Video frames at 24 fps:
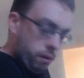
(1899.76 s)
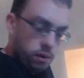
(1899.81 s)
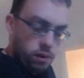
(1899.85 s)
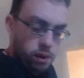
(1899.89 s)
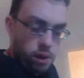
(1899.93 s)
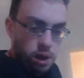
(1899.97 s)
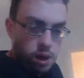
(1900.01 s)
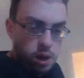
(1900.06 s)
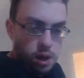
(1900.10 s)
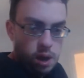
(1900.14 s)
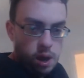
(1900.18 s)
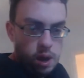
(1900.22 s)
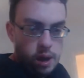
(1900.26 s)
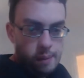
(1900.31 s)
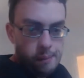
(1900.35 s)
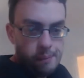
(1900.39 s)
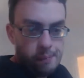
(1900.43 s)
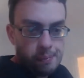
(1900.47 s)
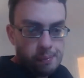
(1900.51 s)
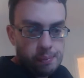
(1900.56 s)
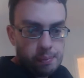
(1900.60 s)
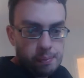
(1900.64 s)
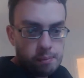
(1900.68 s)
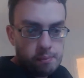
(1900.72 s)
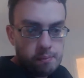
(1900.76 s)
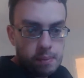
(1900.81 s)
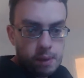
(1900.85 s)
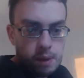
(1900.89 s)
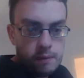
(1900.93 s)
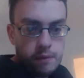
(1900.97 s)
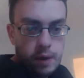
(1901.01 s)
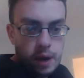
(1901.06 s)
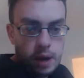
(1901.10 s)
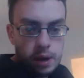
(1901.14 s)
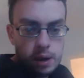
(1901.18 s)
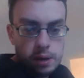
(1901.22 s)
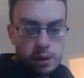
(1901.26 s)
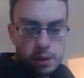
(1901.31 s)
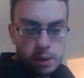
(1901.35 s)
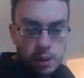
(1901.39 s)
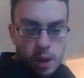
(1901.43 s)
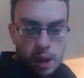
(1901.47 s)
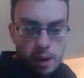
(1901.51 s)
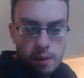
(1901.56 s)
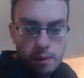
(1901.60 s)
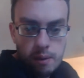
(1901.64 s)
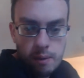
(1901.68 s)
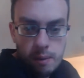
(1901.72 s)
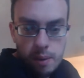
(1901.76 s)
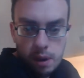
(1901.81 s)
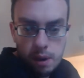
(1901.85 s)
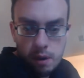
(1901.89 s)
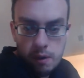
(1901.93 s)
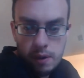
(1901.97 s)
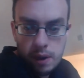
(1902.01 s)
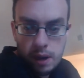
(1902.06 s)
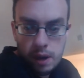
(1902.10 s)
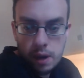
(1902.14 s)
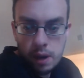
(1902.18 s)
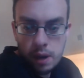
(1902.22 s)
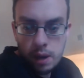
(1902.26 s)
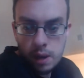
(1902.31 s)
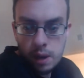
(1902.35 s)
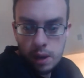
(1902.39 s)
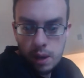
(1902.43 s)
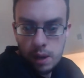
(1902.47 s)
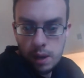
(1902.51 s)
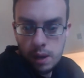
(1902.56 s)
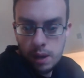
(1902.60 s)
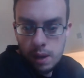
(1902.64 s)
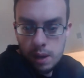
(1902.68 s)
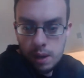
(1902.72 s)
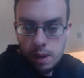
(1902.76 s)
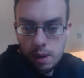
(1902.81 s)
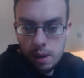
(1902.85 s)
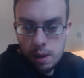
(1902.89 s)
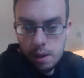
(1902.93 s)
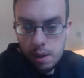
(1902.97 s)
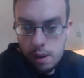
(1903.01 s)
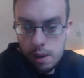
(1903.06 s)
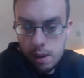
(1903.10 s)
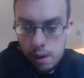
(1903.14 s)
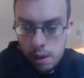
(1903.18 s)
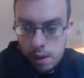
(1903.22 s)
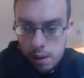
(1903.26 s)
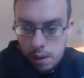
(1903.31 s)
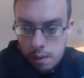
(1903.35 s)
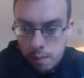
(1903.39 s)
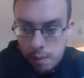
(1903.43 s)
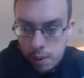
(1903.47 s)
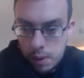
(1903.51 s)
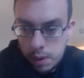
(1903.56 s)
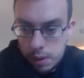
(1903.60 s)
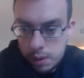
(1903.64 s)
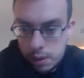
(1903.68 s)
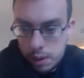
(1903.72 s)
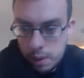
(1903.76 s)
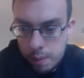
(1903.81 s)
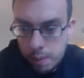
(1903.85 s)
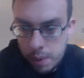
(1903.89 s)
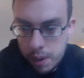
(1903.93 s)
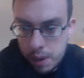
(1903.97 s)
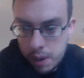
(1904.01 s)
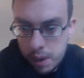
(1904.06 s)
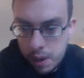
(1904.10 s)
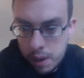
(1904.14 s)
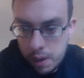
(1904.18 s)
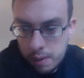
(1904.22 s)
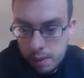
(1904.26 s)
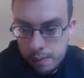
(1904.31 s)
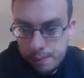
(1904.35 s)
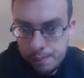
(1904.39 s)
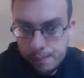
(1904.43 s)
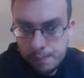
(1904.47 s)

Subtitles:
with the Vanish stain remover, but it should be good.